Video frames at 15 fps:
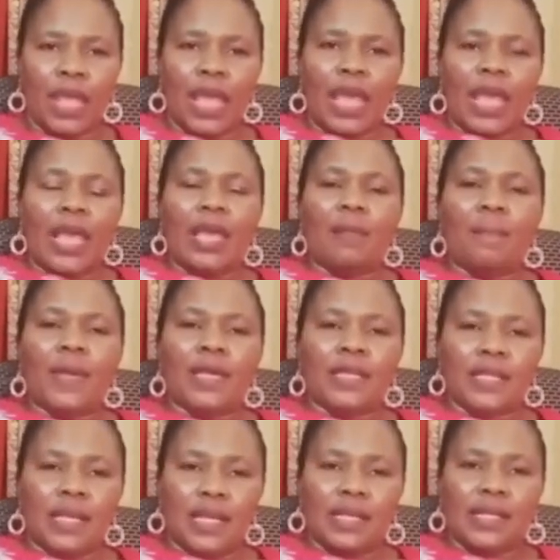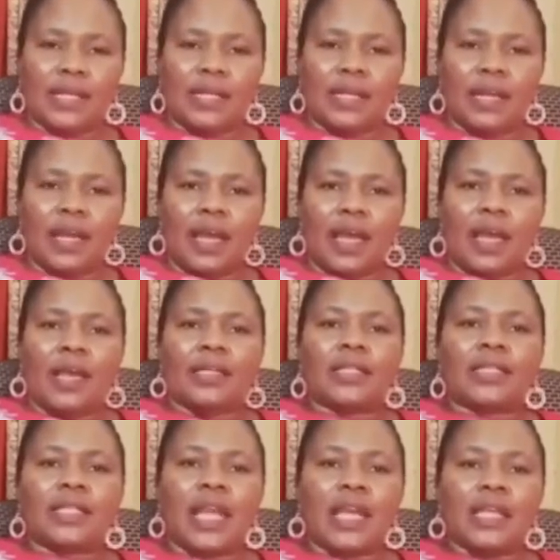immediately he
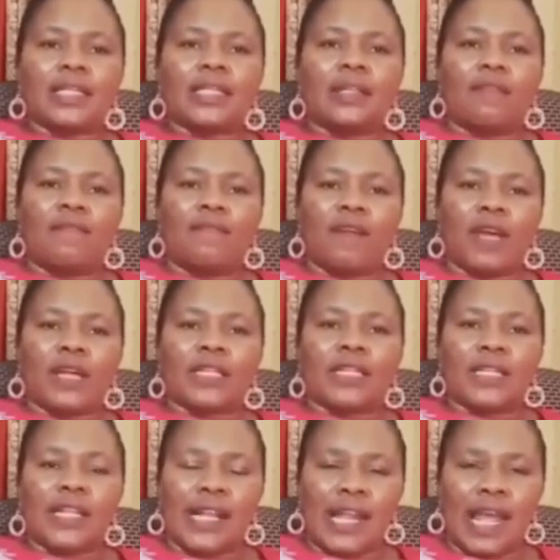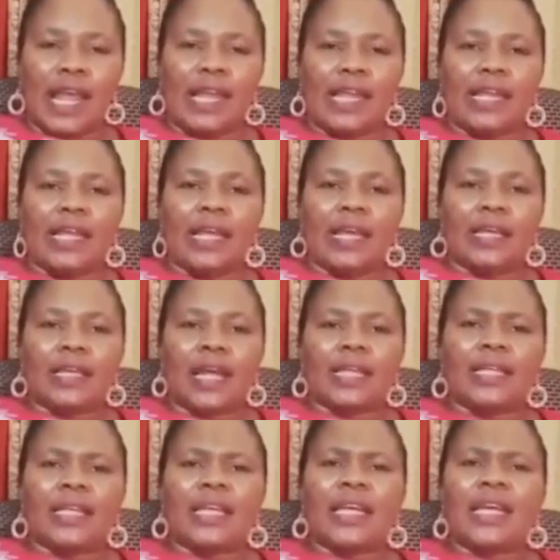states the fact clearly that
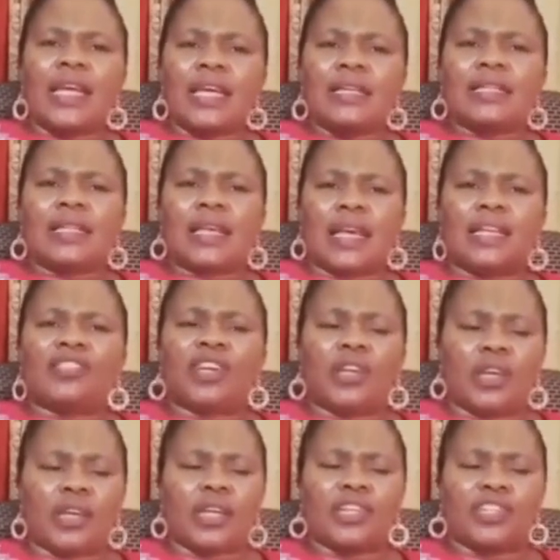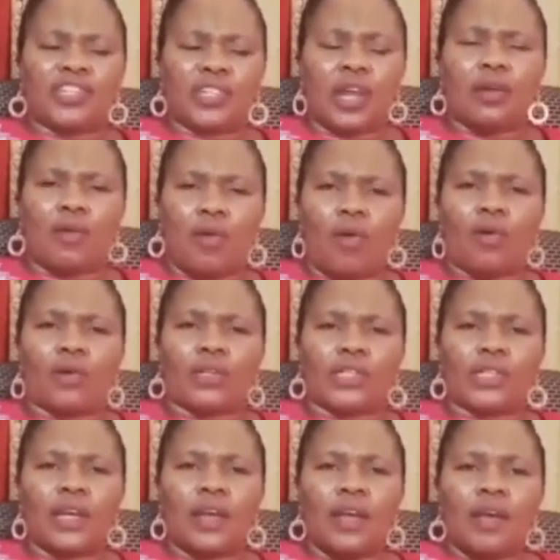he is a generational God.
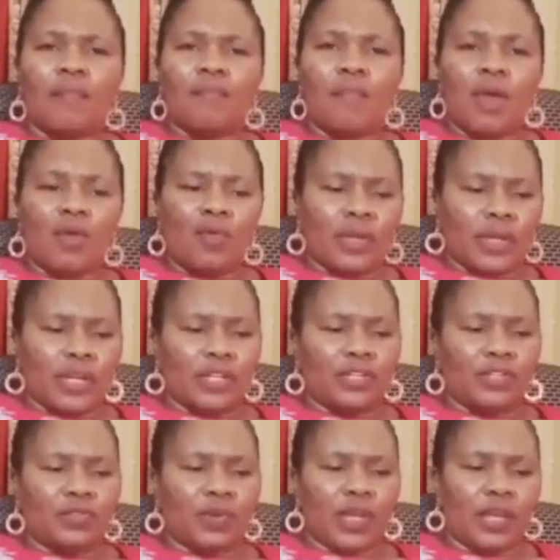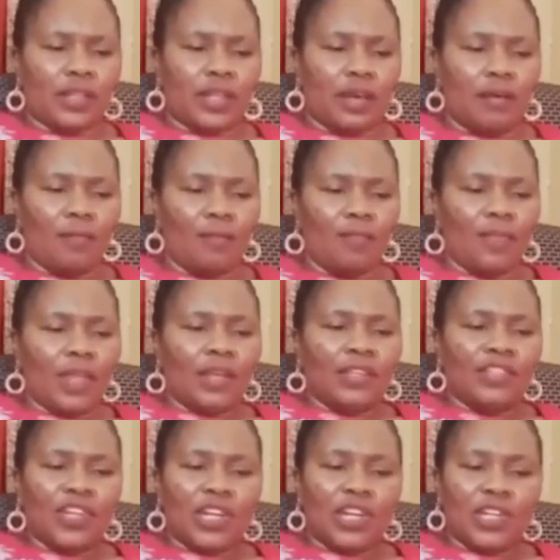May we read together
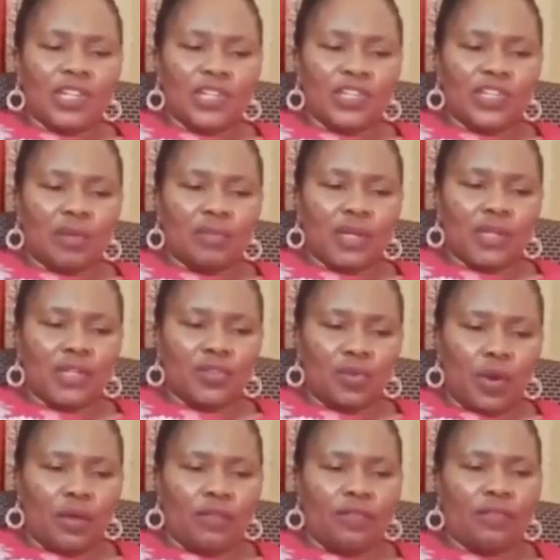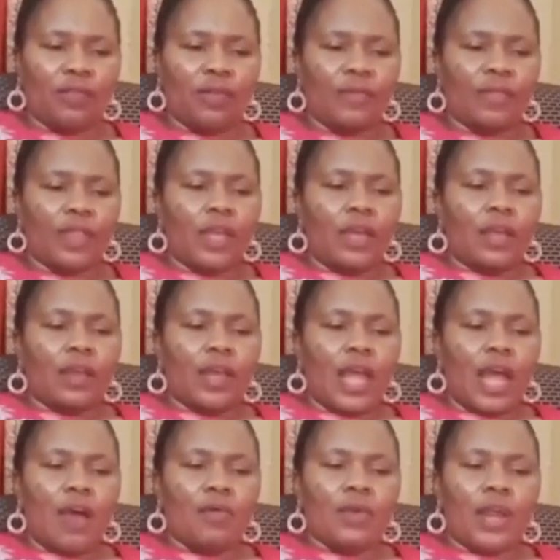Genesis chapter 12.
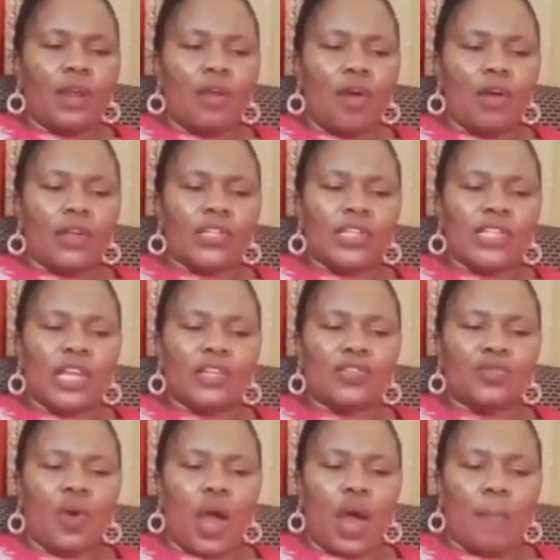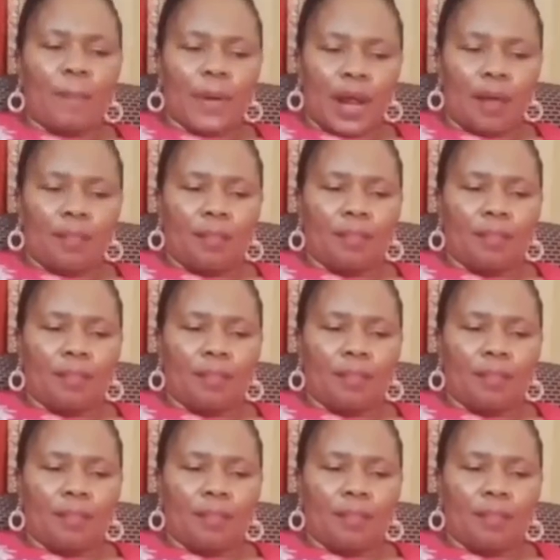Now the Lord said to Abram,